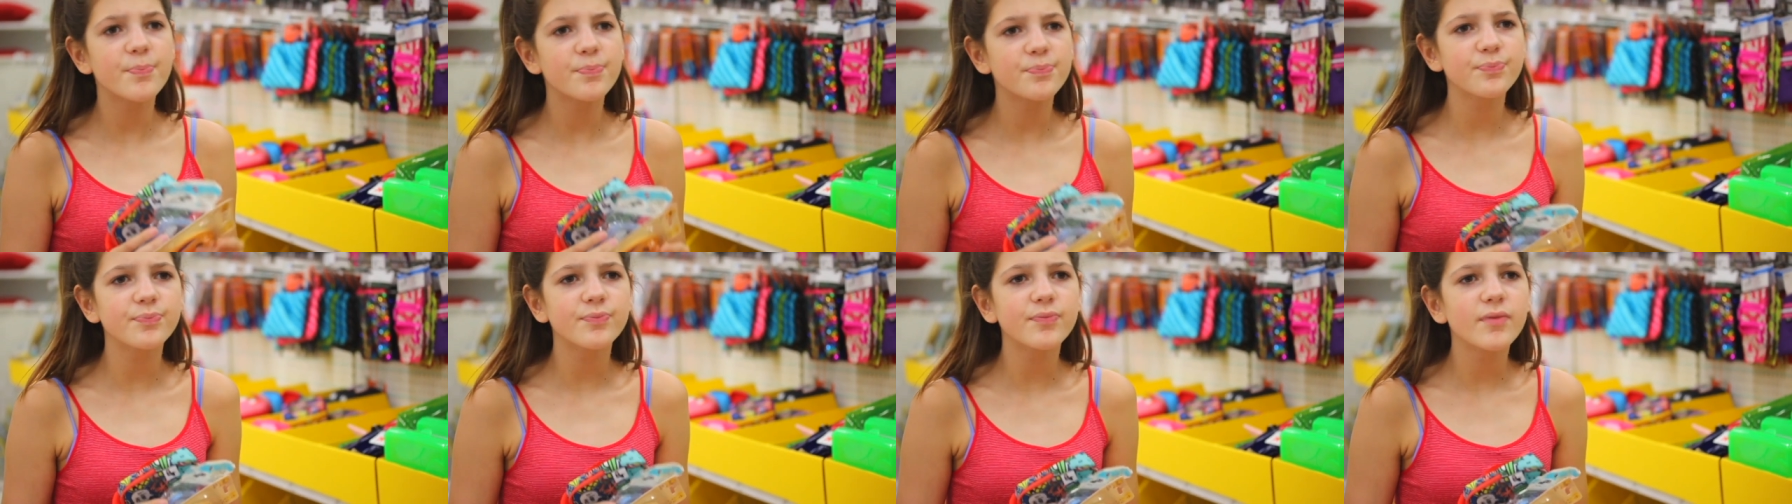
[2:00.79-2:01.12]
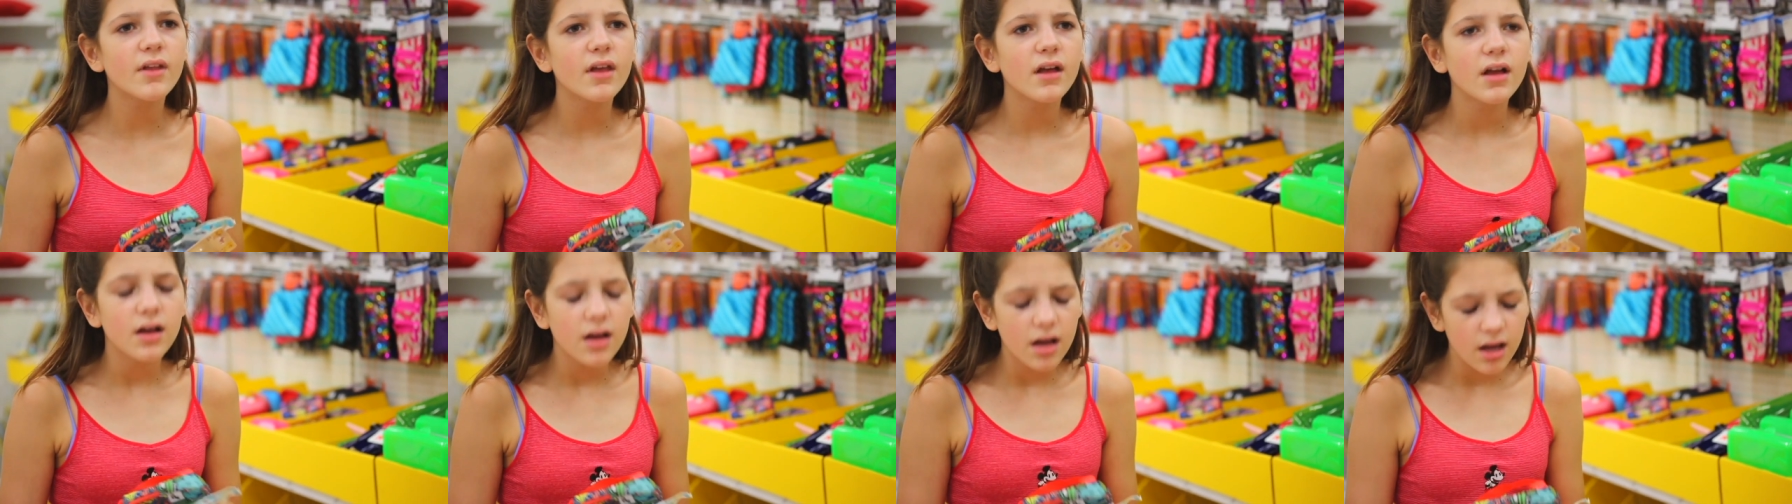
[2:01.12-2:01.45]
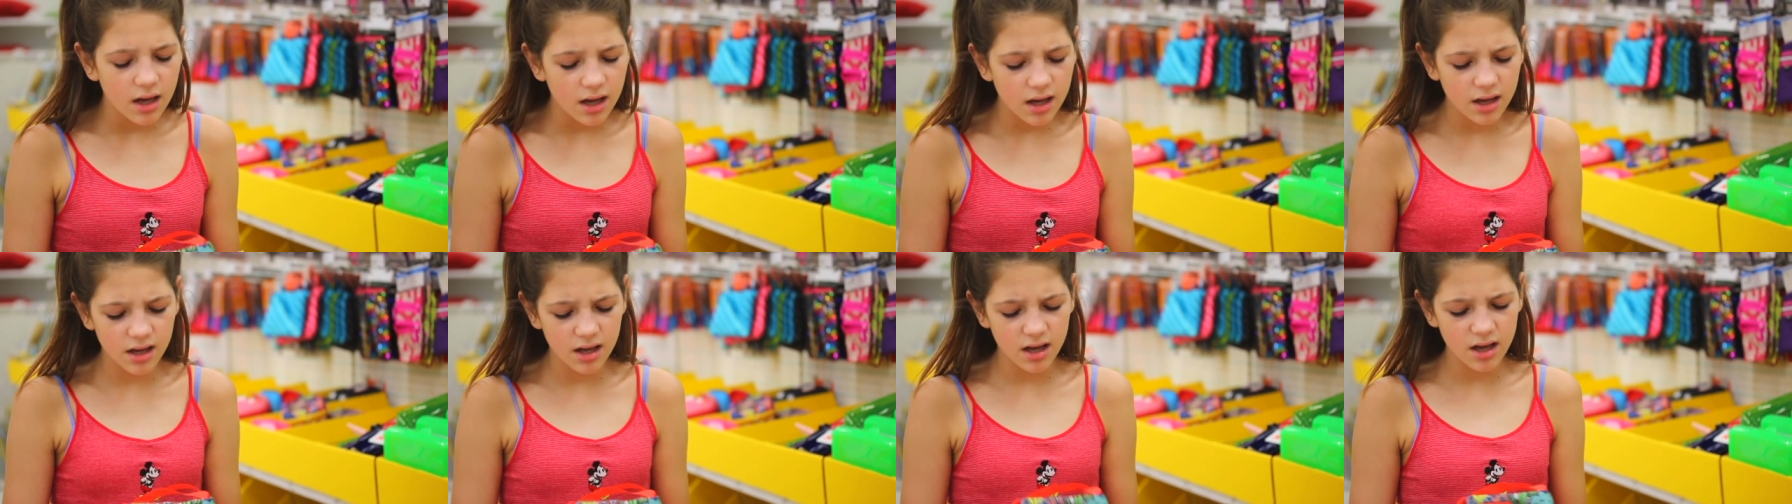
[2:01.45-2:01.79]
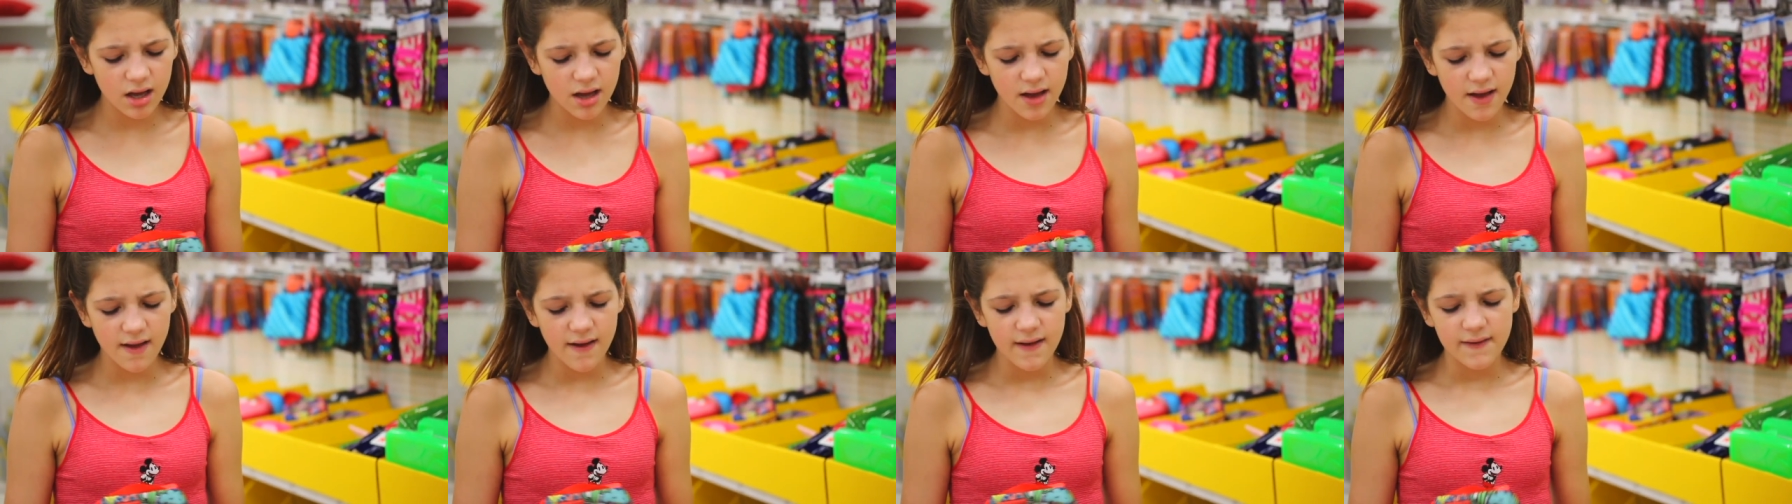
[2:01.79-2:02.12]
you can pick one
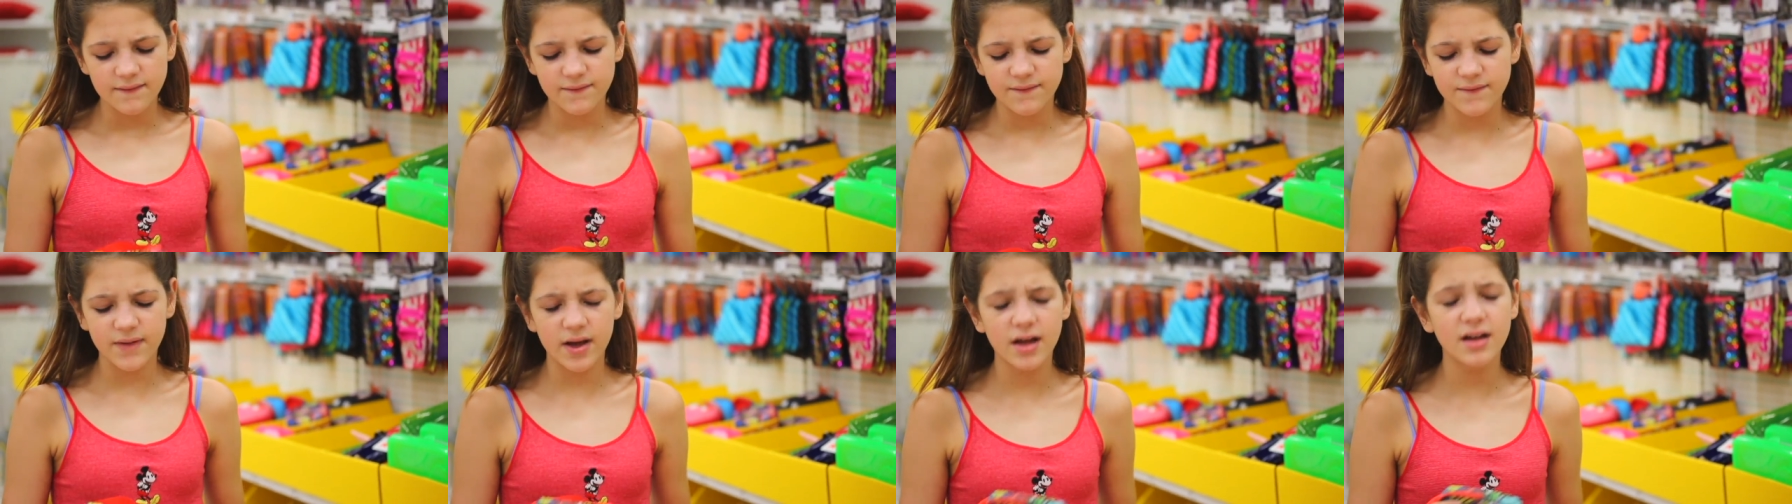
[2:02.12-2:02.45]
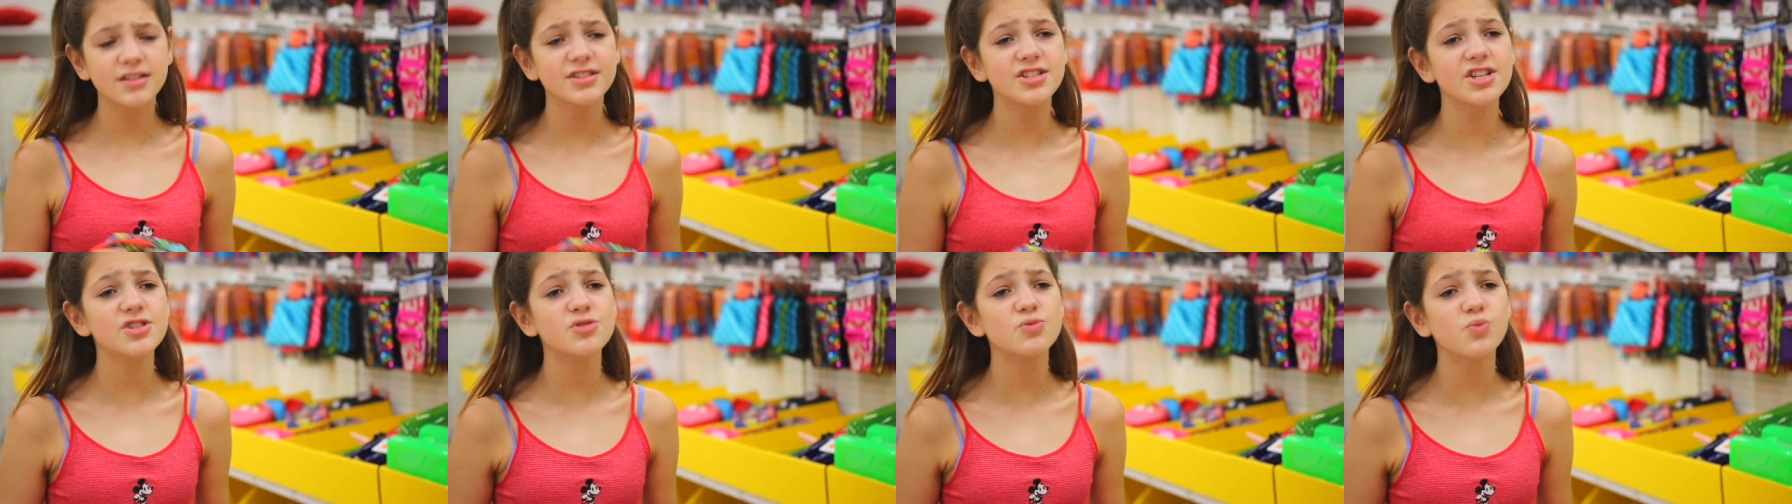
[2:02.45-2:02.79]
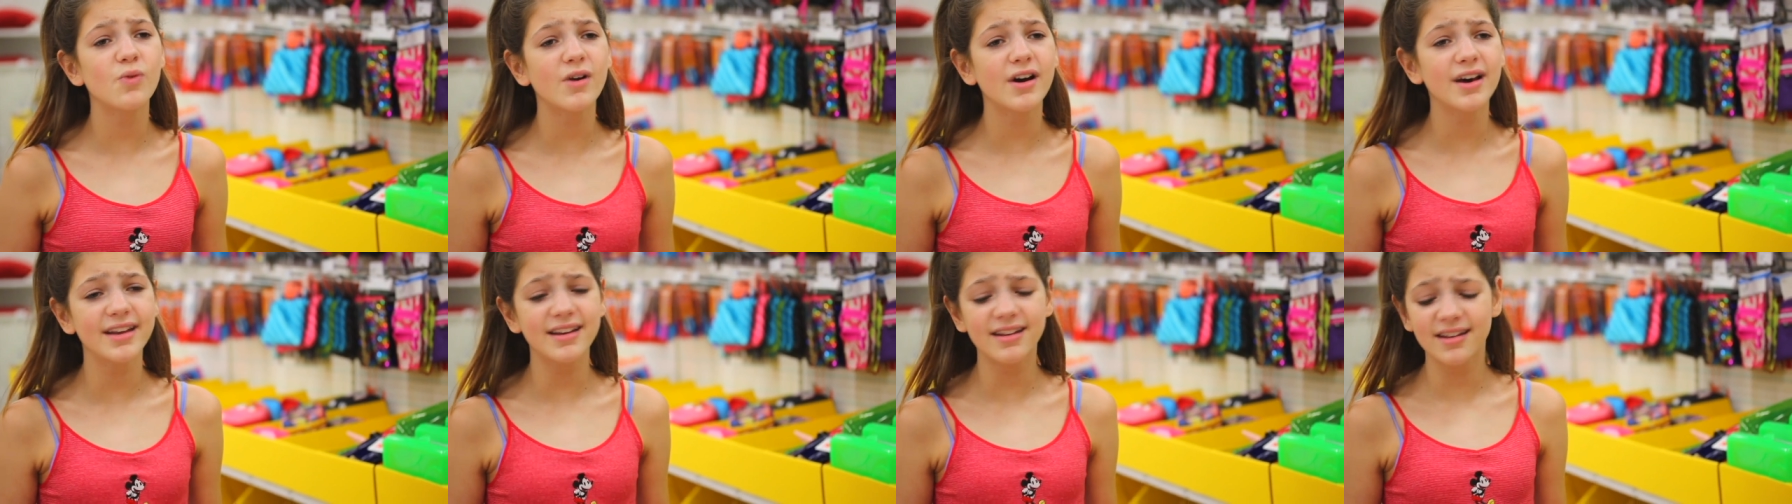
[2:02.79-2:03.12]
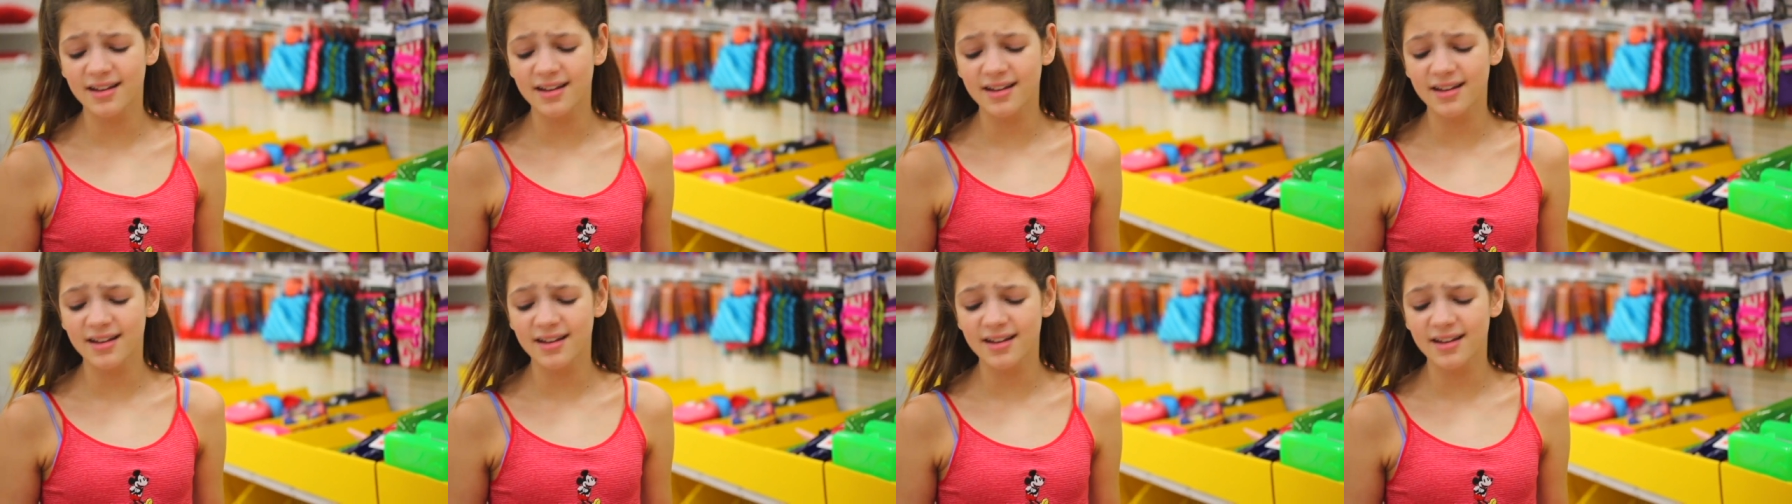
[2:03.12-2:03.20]
thing. Just one?